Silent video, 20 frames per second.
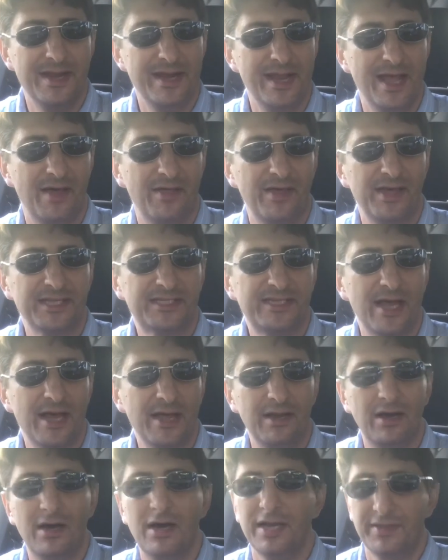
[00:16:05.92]
now that's
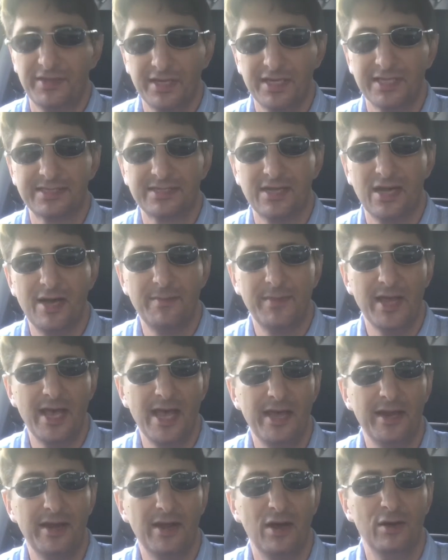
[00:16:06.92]
done, I think it's time to
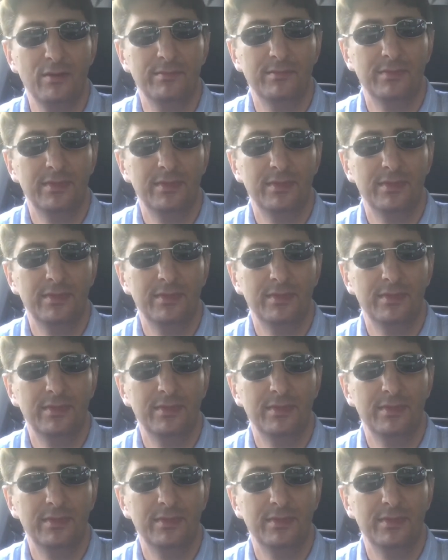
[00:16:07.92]
head home.